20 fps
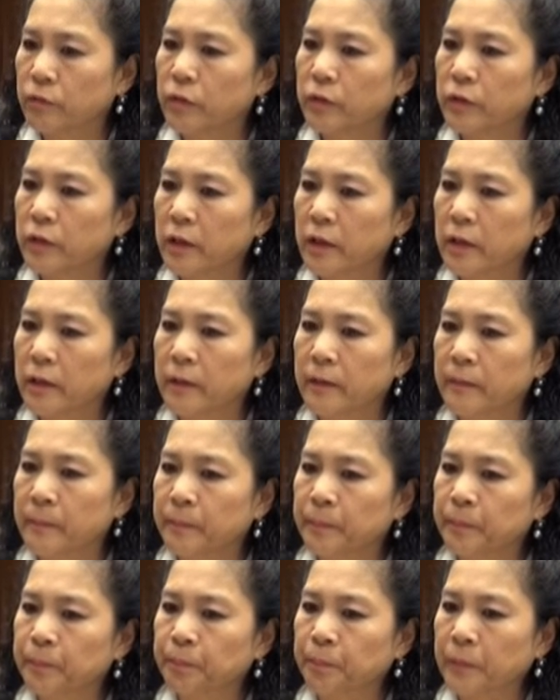for the
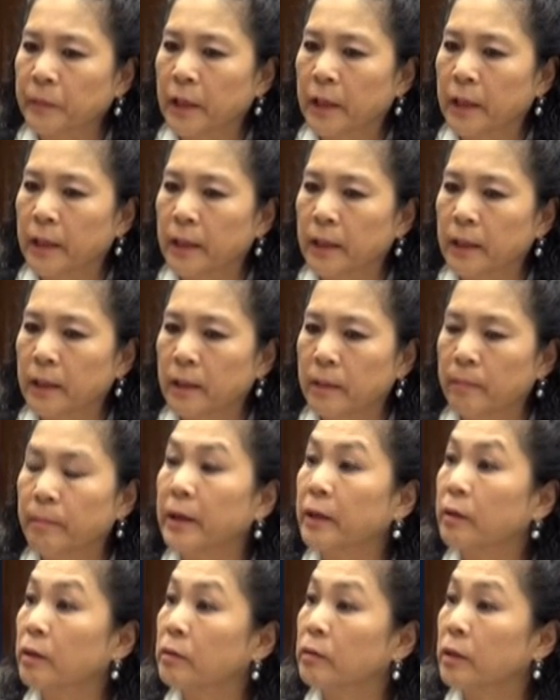
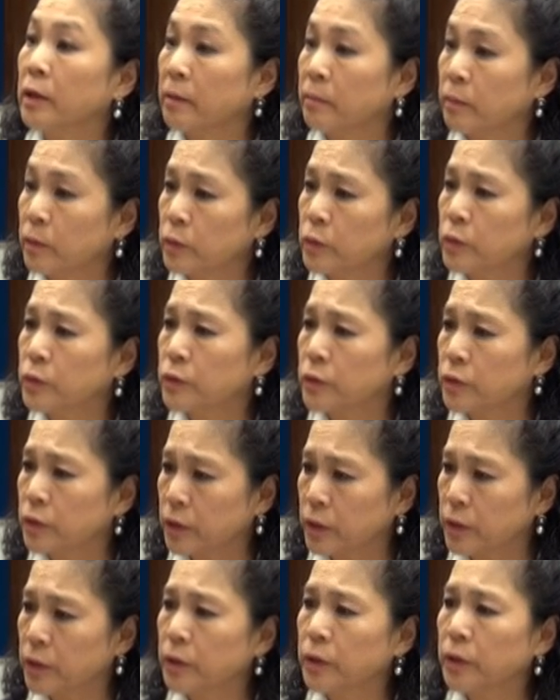migrant laborers,
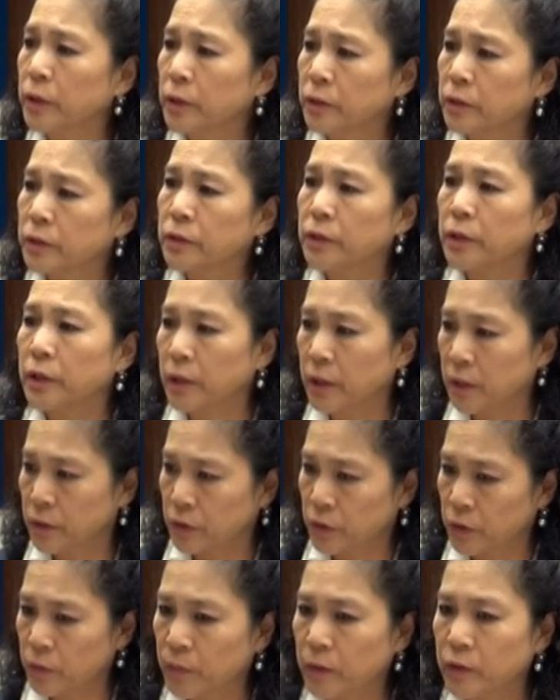
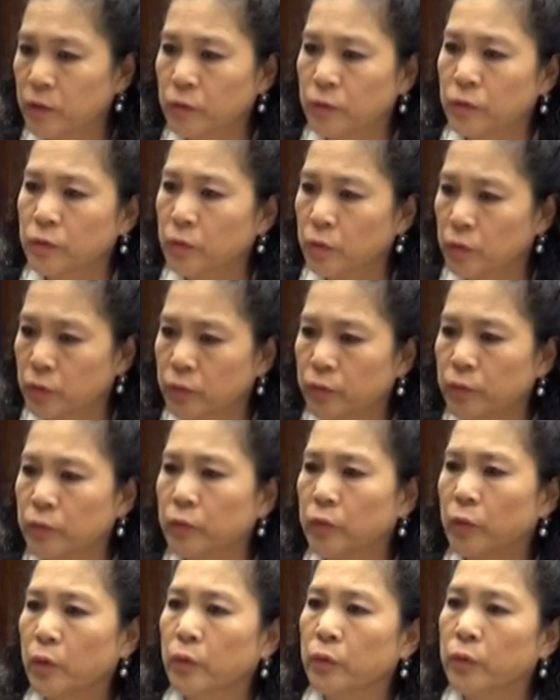as you mentioned, those
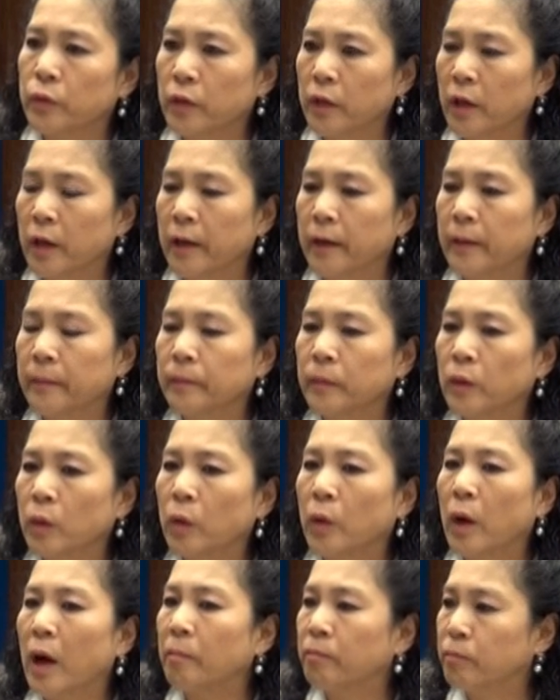who go
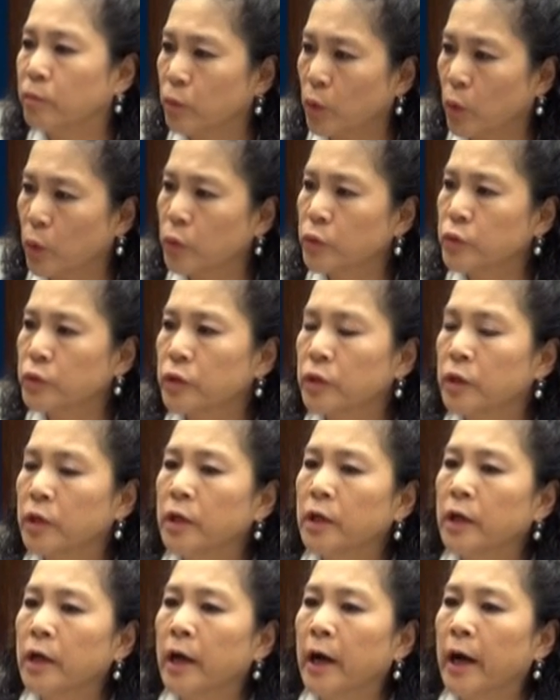abroad,
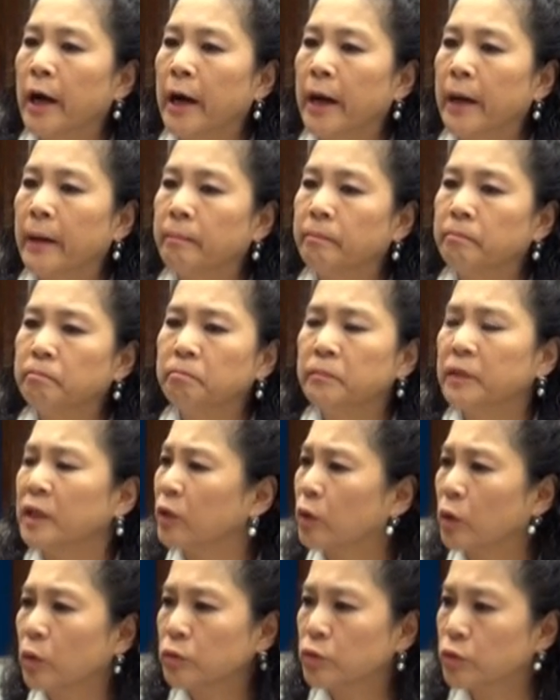
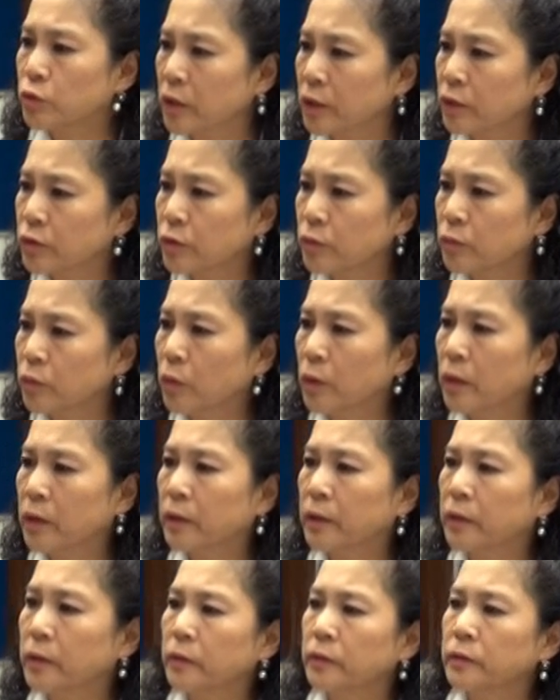in construction
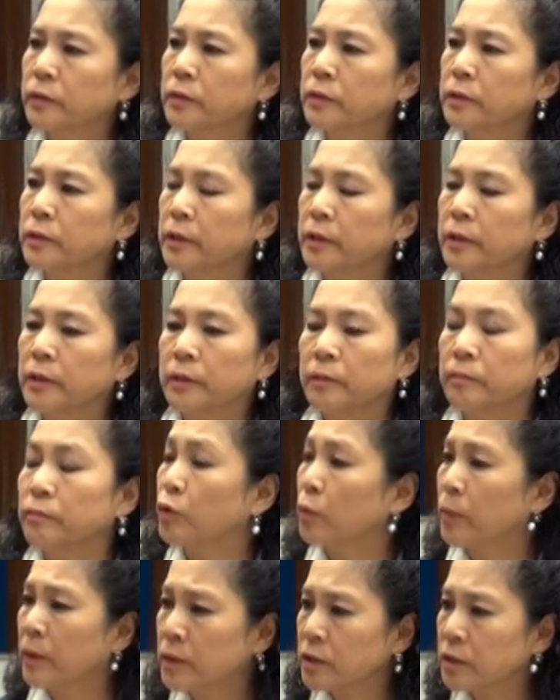workers,
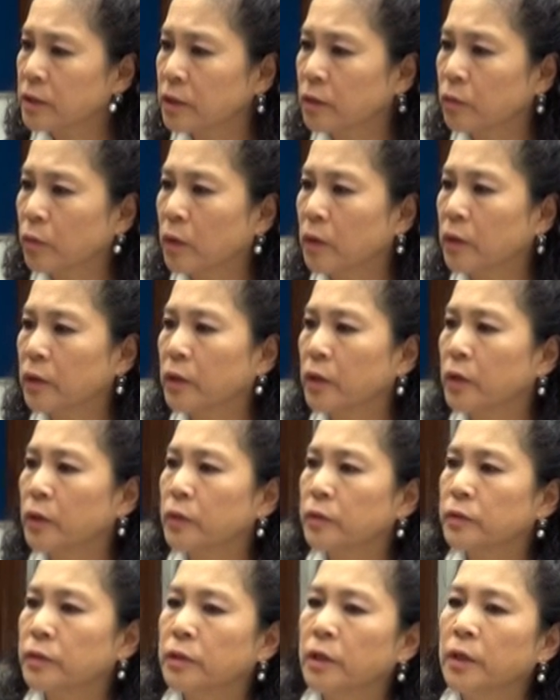domestic
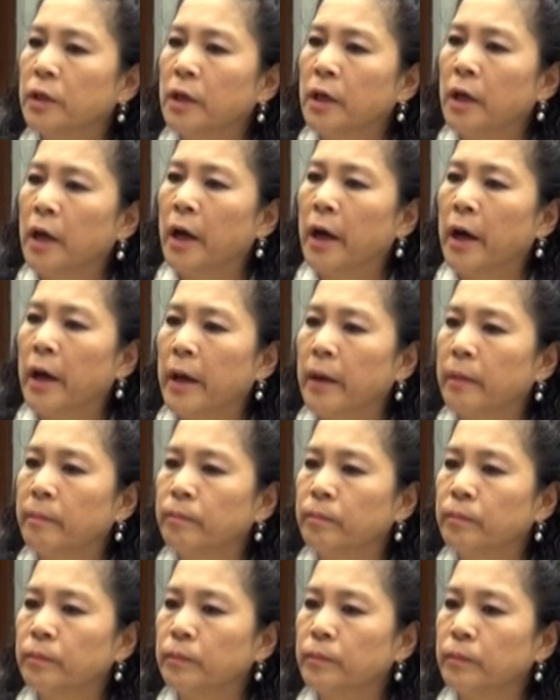workers,
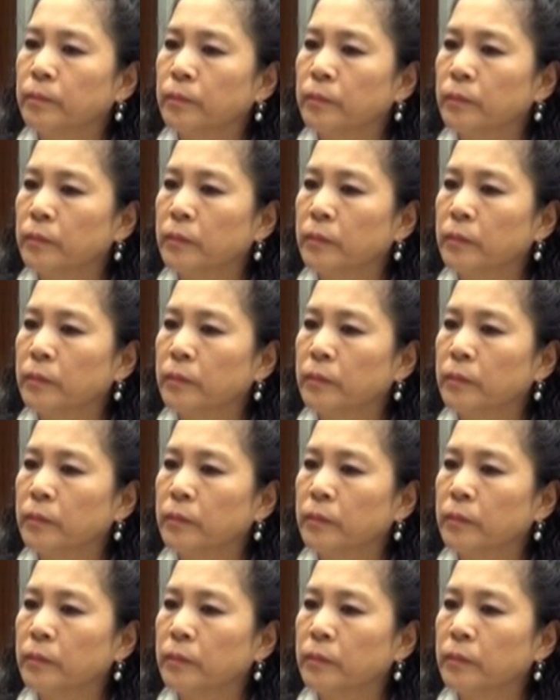and